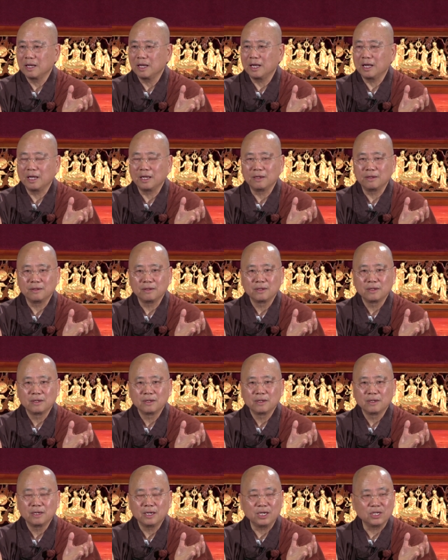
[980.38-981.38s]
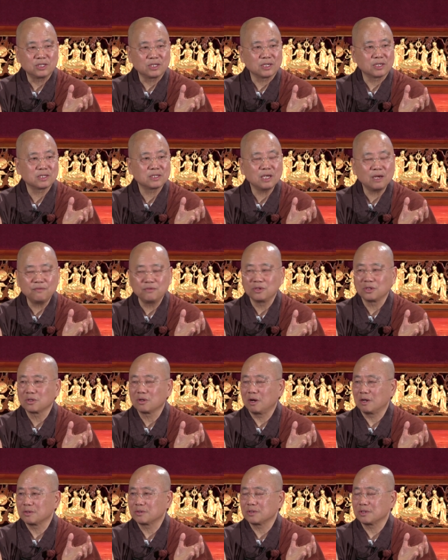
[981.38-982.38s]
And it's the 7
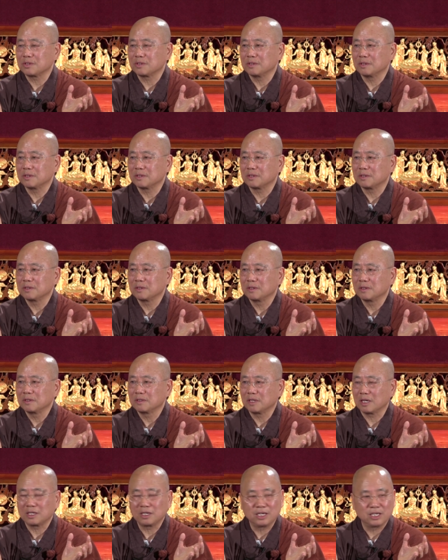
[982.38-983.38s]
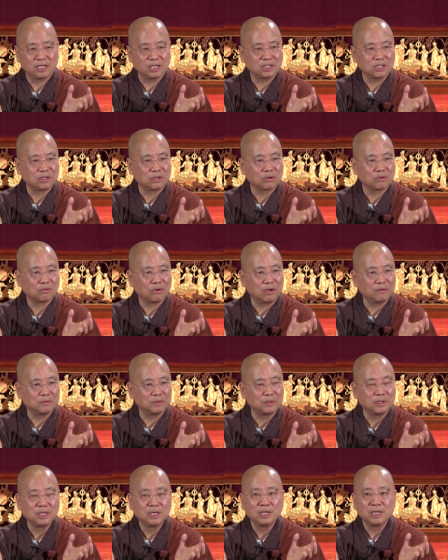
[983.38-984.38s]
consciousness that lead us into
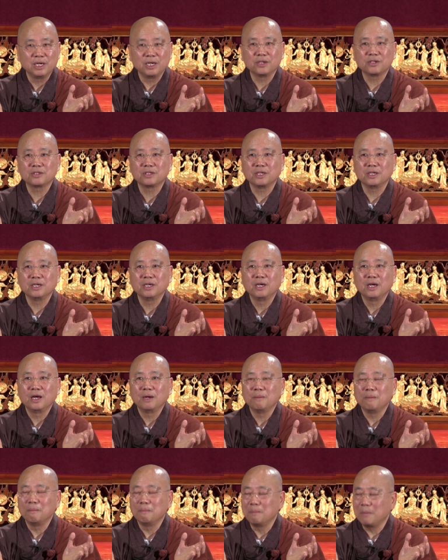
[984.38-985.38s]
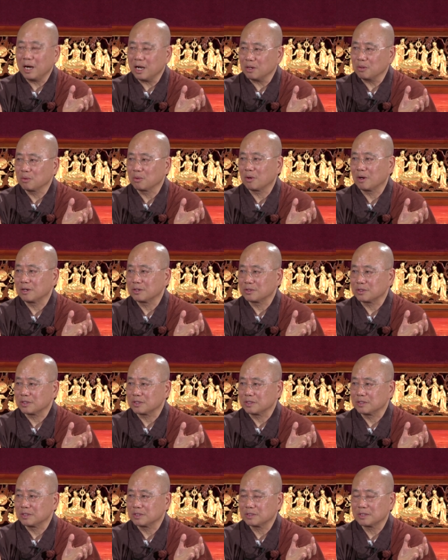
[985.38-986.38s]
trouble. It's the mano
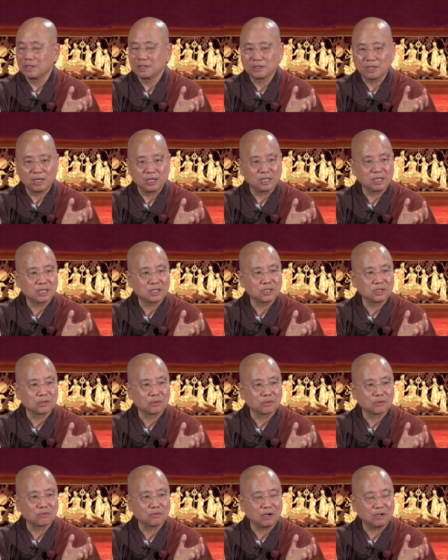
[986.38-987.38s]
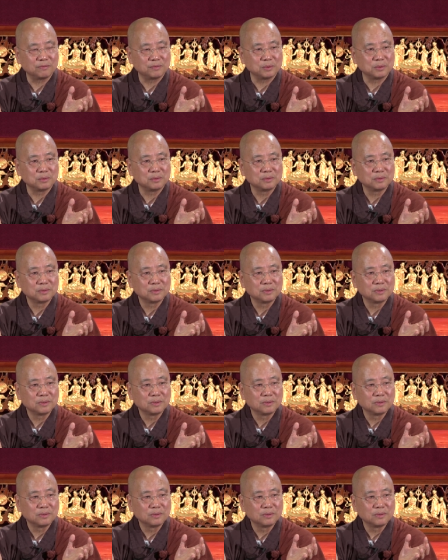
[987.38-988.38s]
consciousness that lead us into trouble.
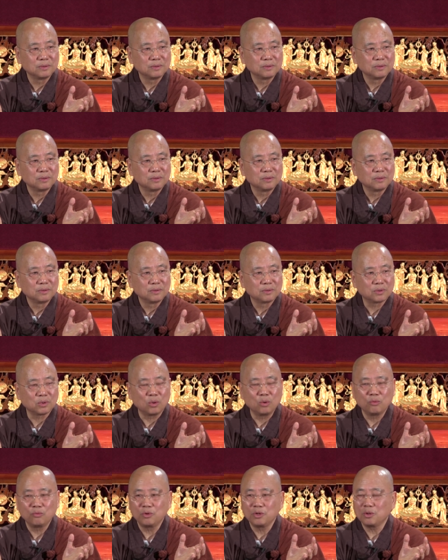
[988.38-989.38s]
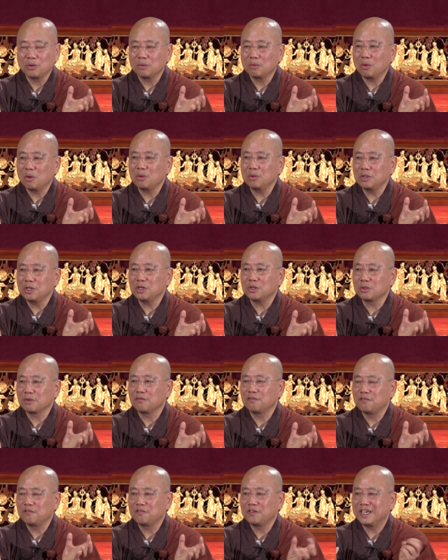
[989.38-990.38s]
So we only
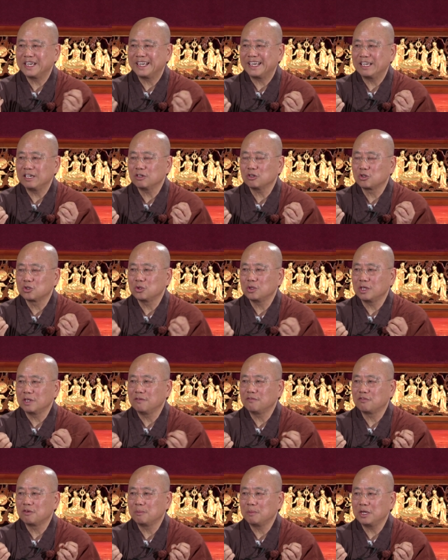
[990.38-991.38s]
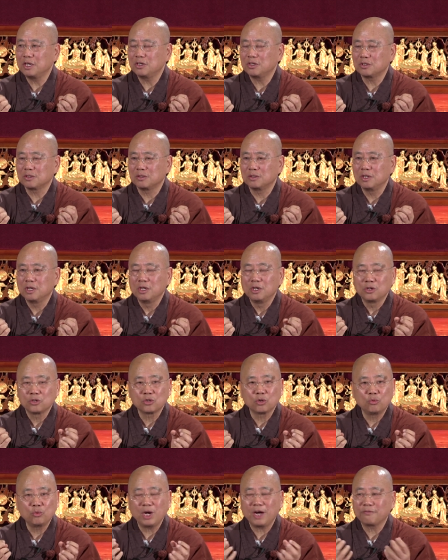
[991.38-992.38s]
should feed in good information.
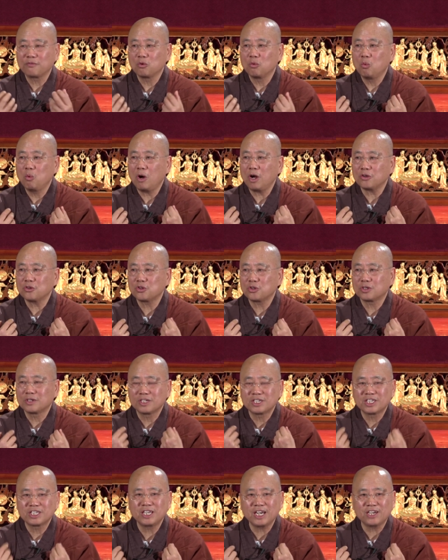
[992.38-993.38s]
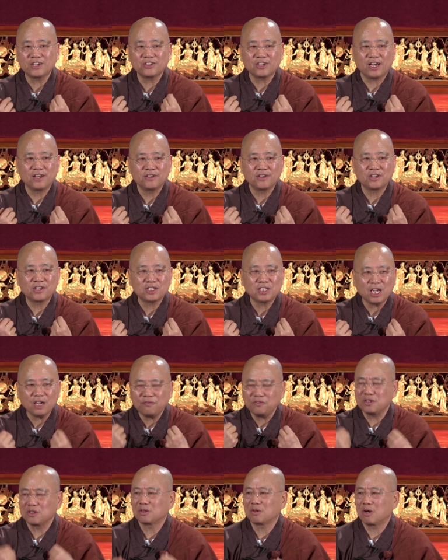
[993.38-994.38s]
So we have to watch the 6 and the
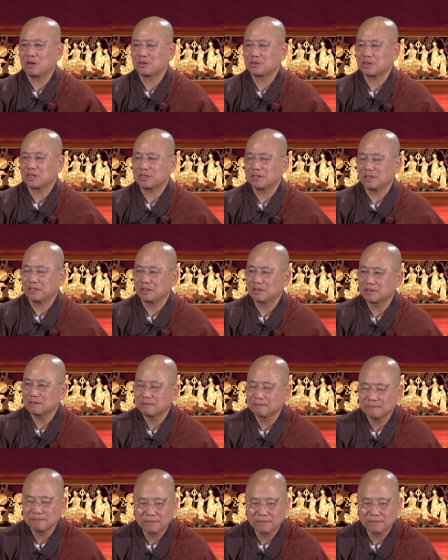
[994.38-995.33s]
7 consciousness.